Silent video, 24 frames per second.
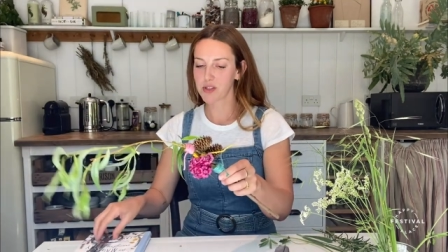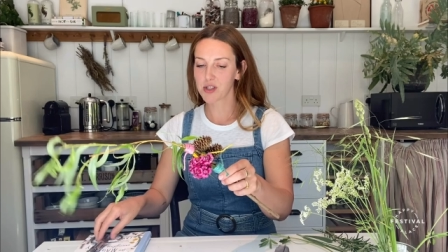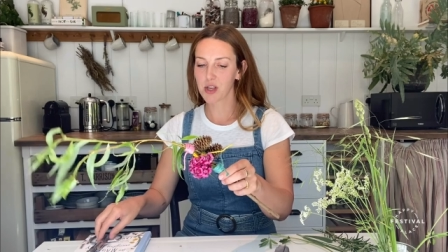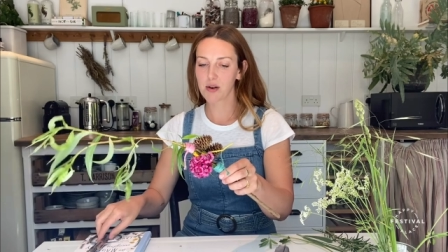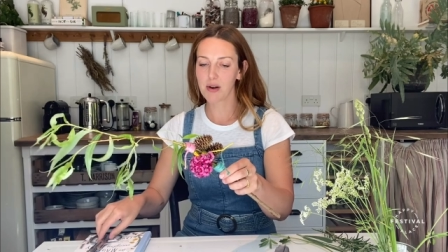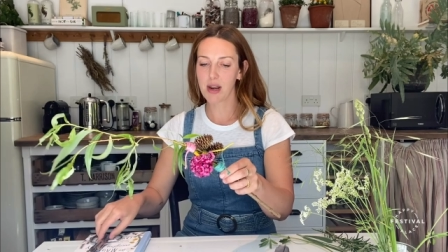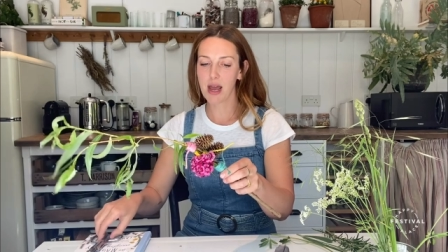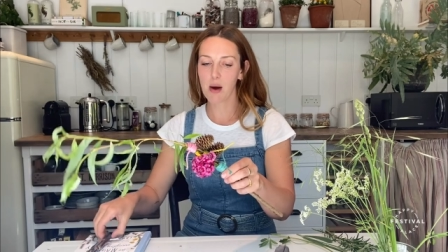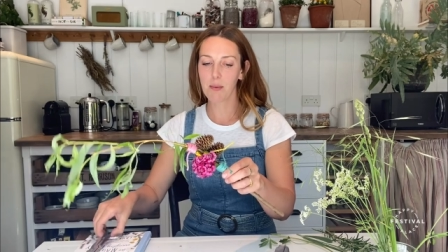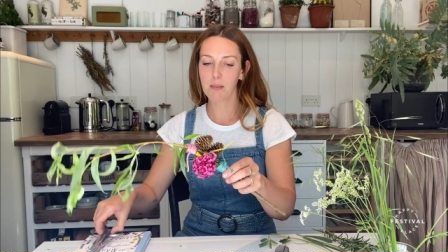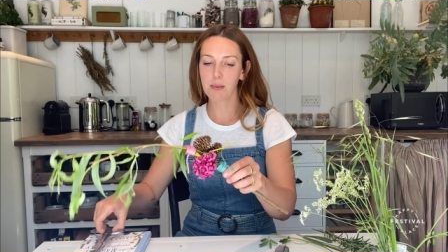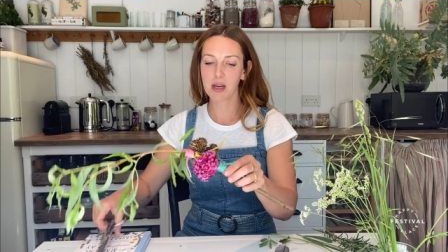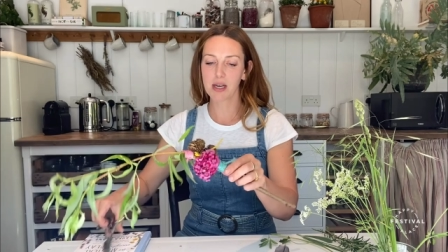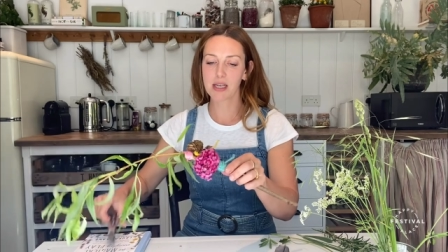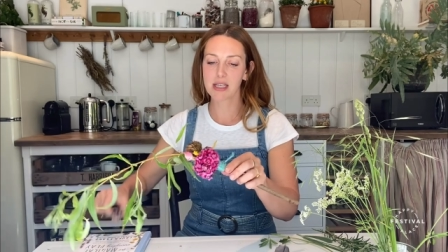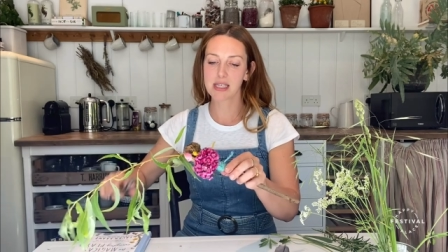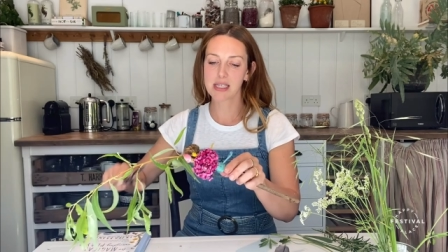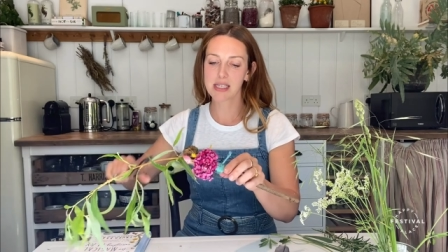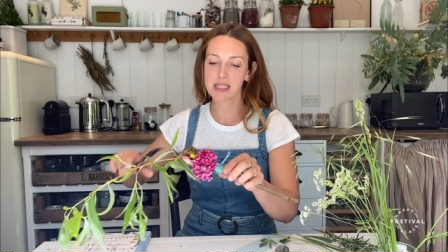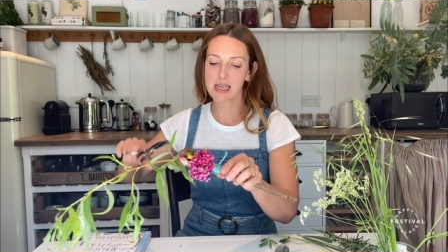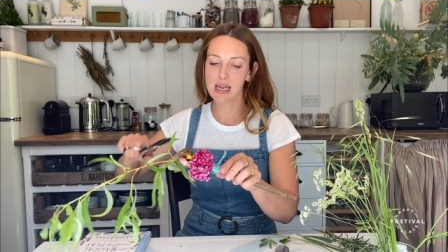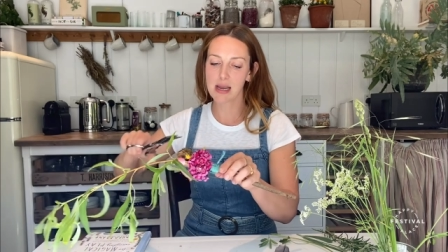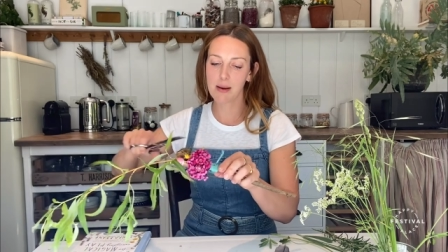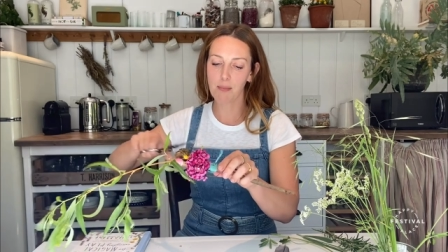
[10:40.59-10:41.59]
So now I'm going to
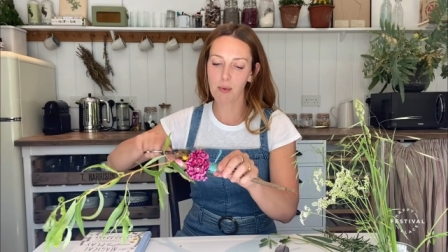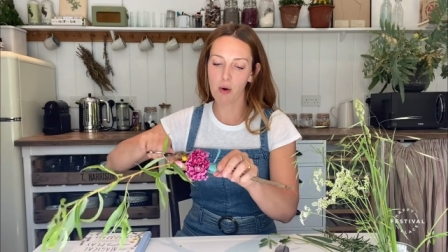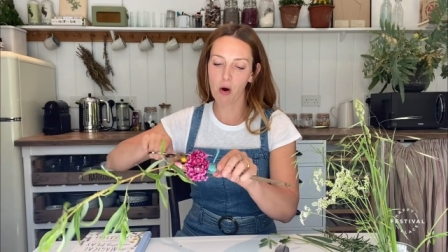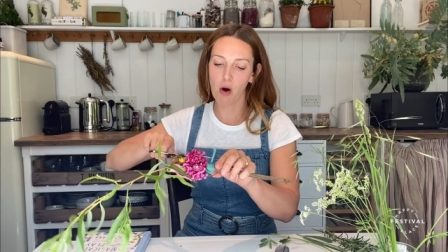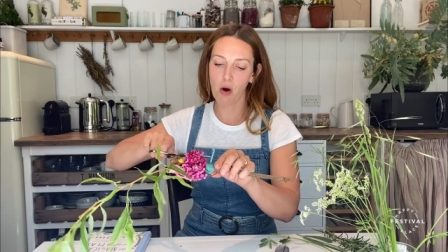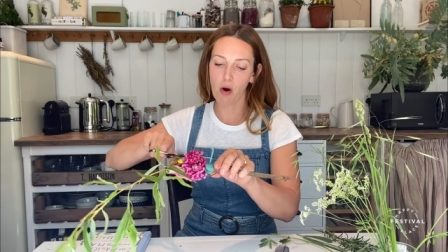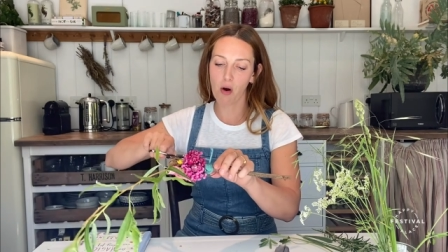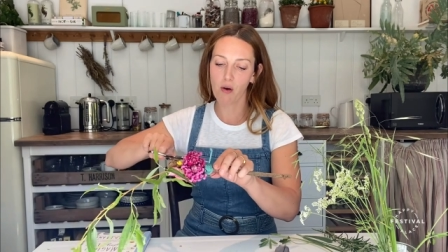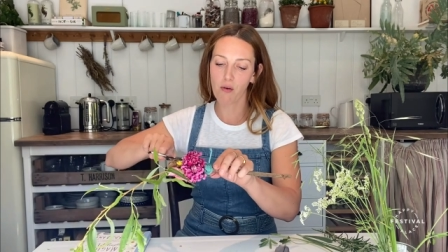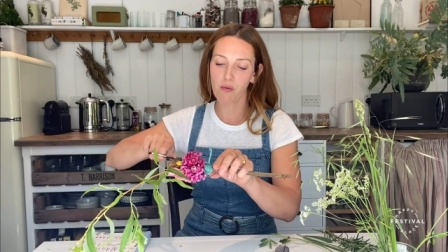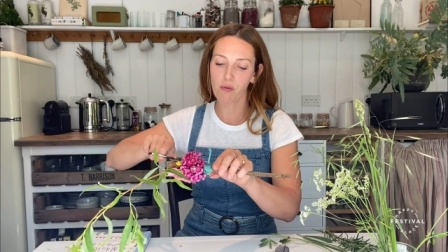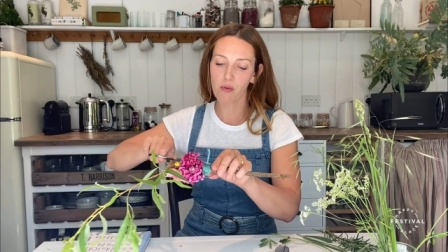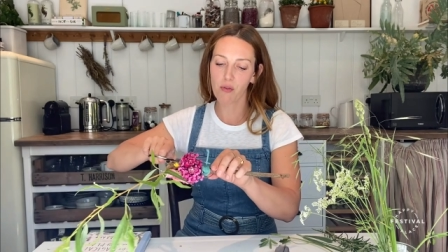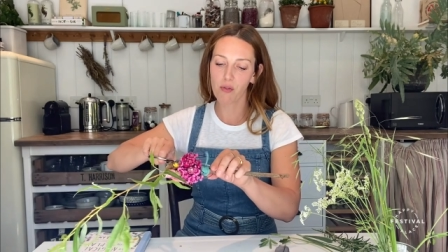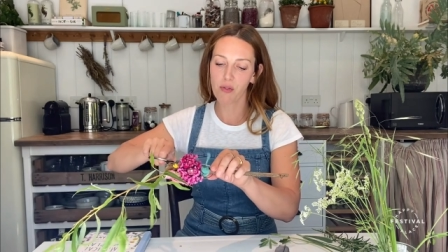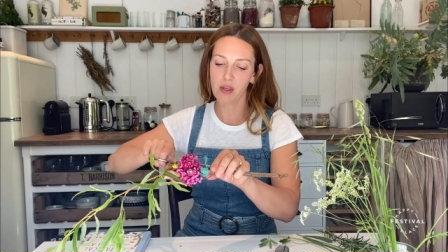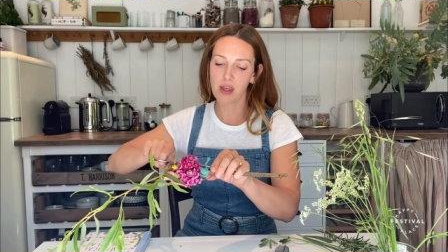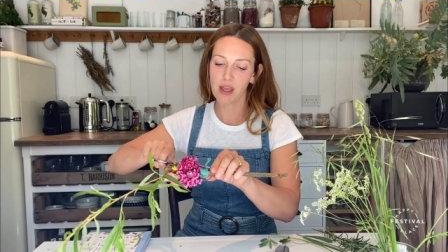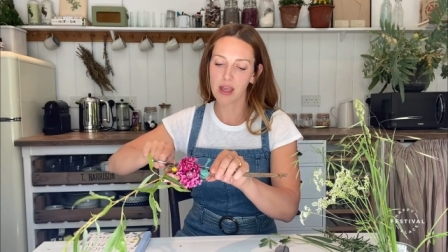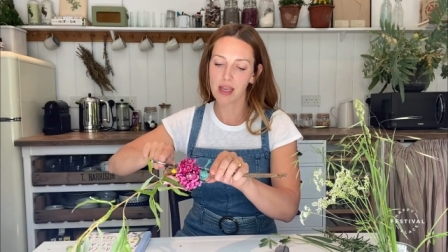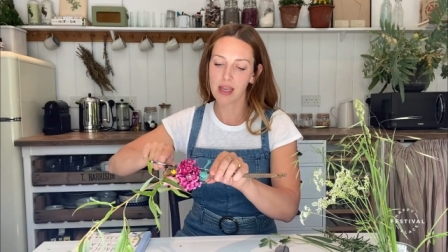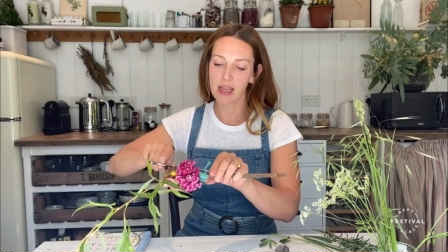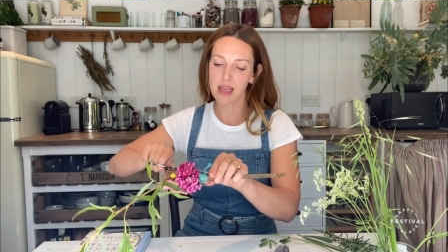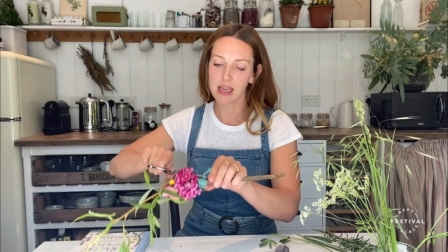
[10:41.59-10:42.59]
snip off
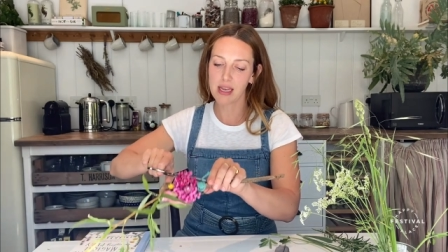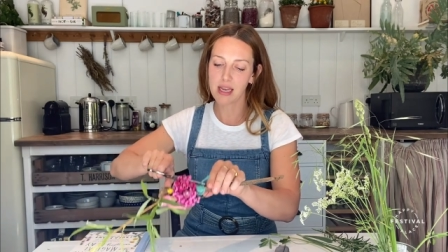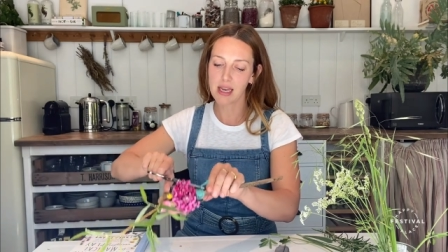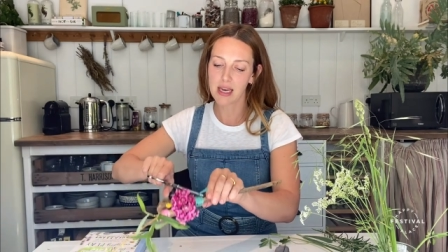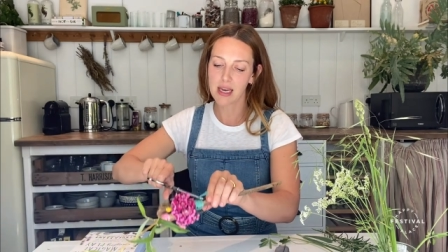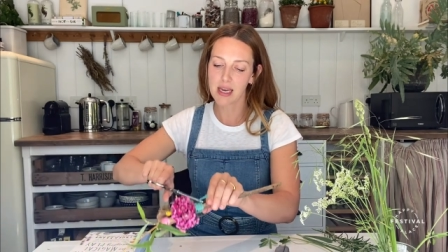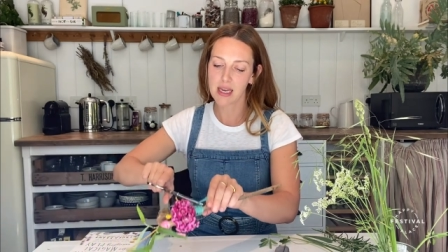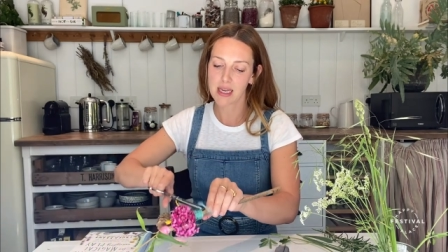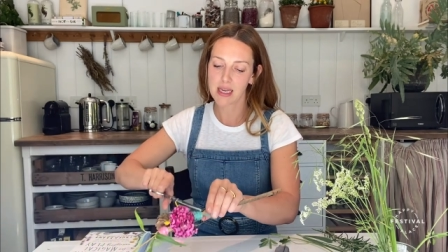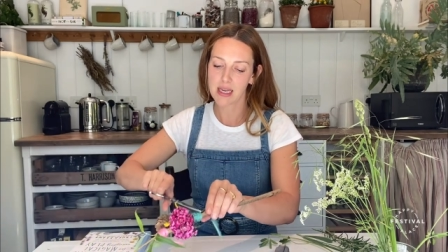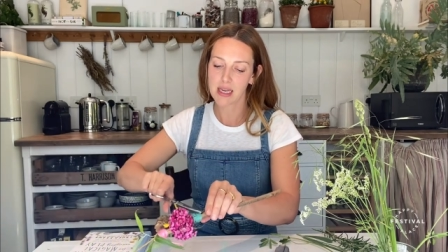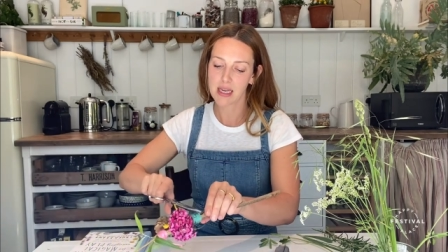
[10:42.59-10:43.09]
the